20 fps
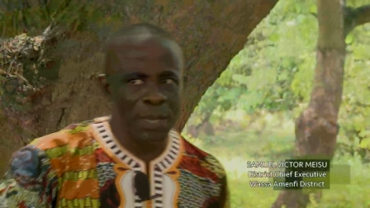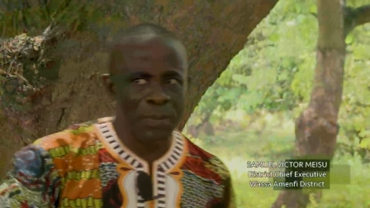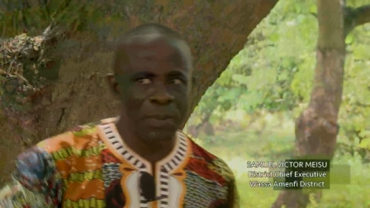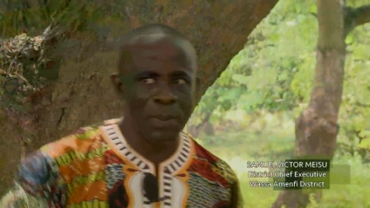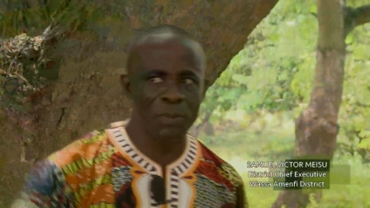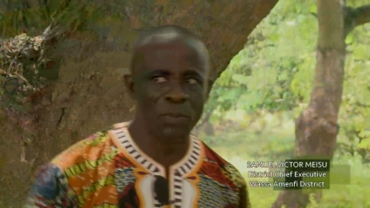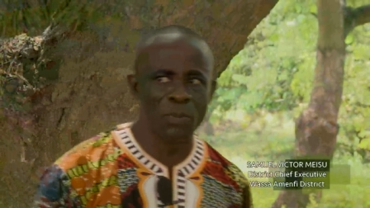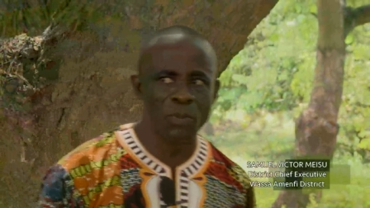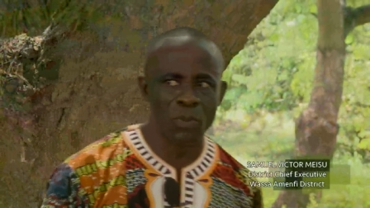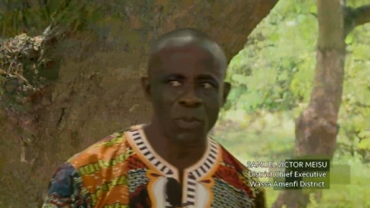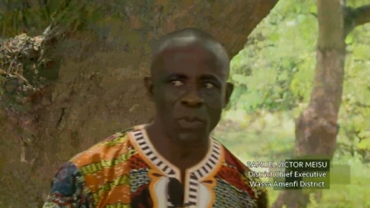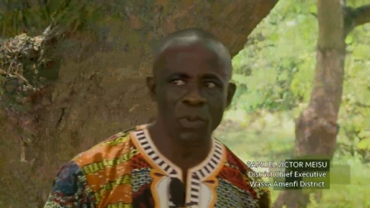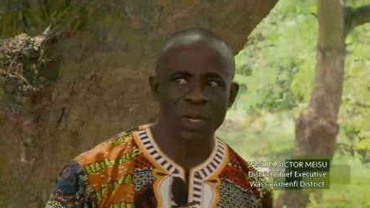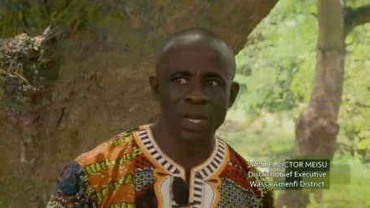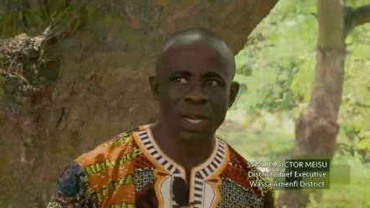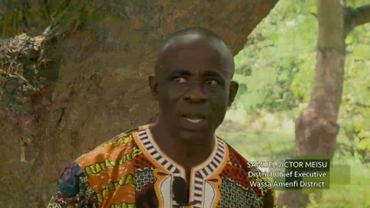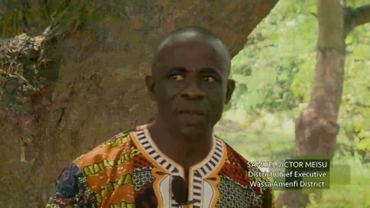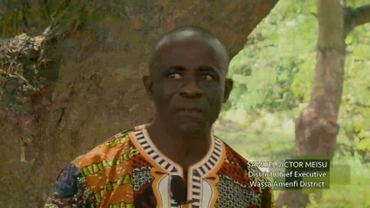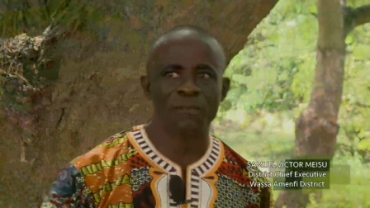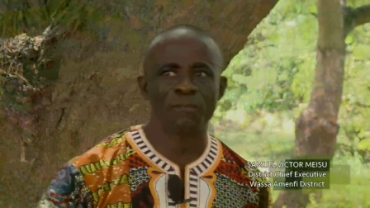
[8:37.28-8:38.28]
the people
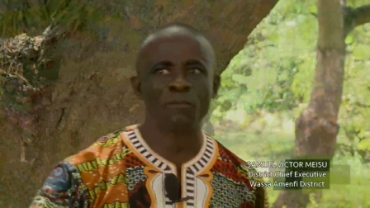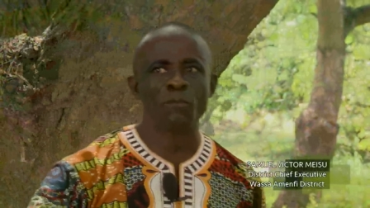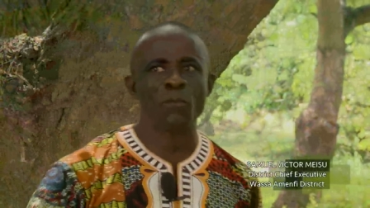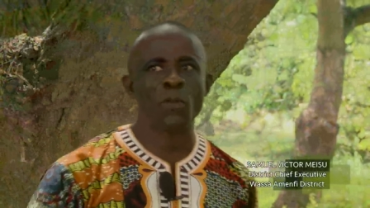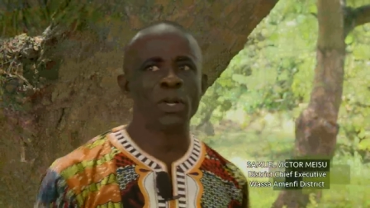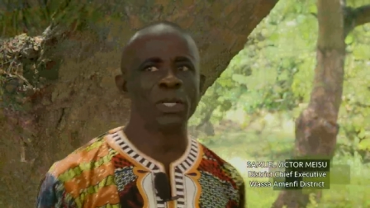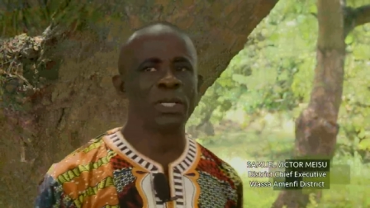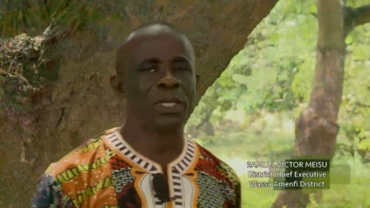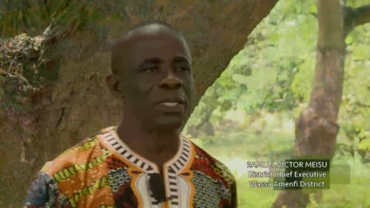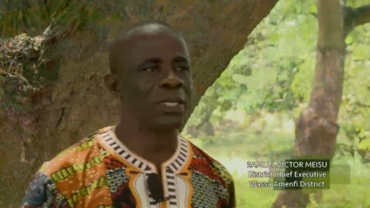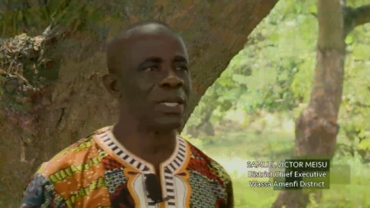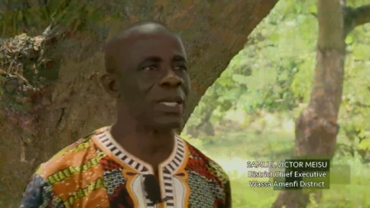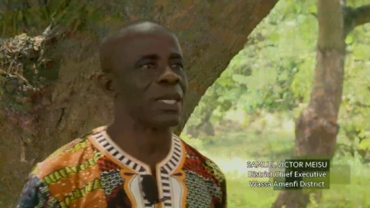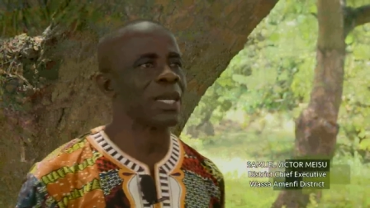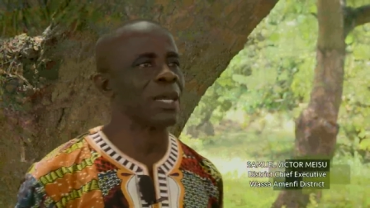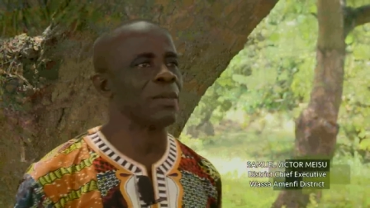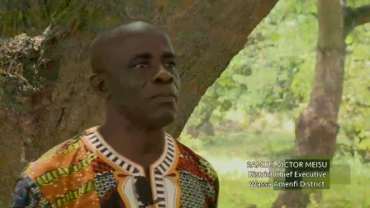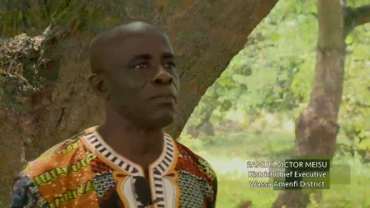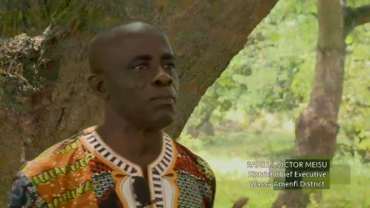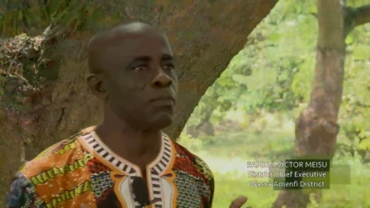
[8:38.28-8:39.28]
have money, they
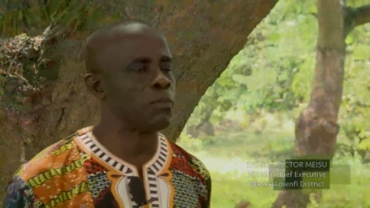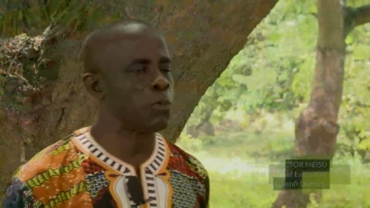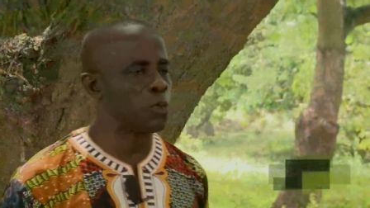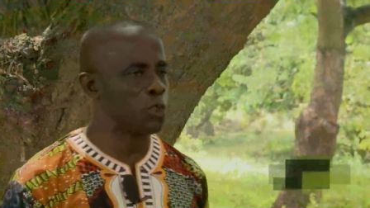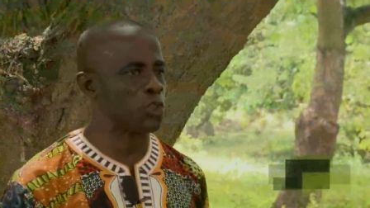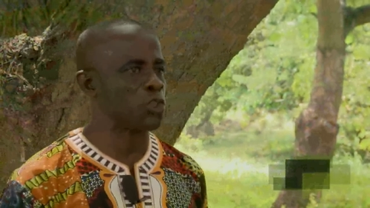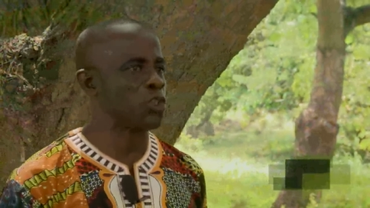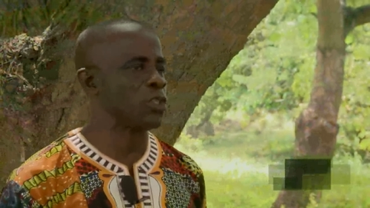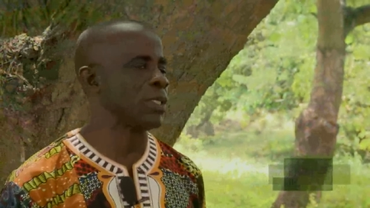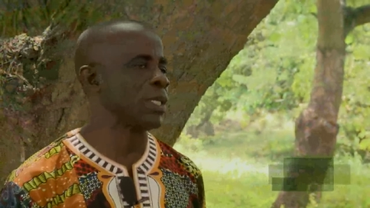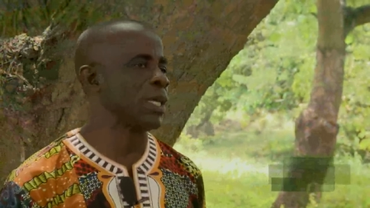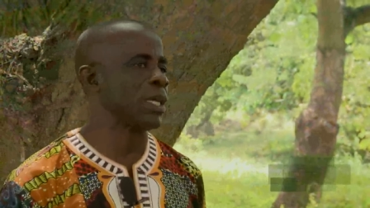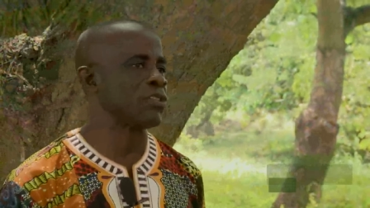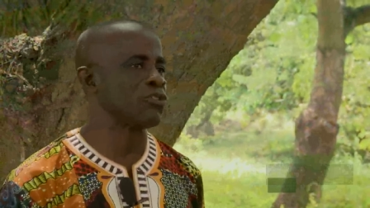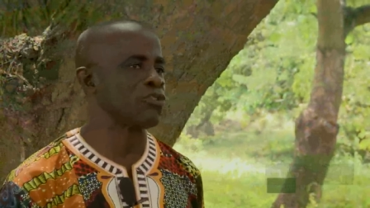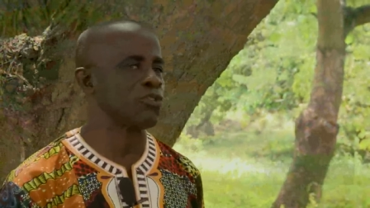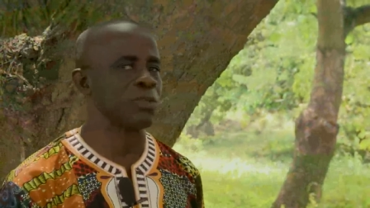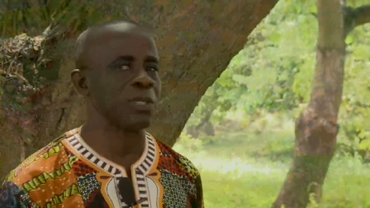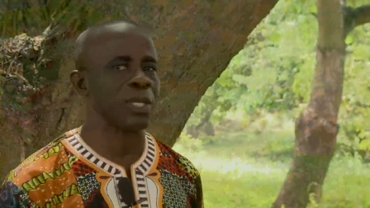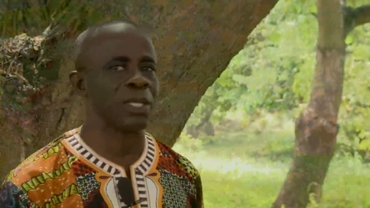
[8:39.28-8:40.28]
can push their
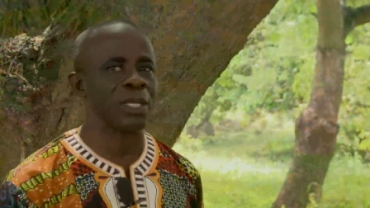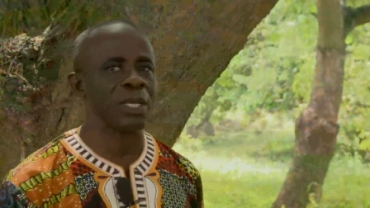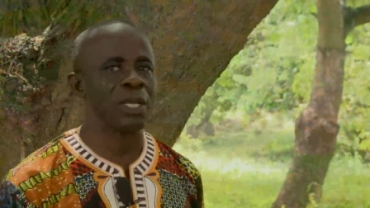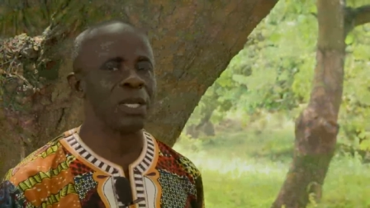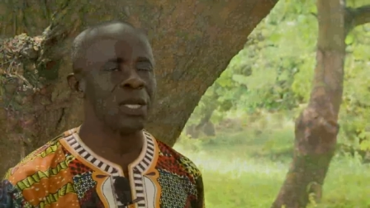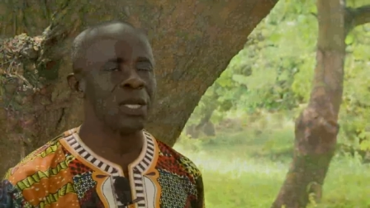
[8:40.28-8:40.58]
children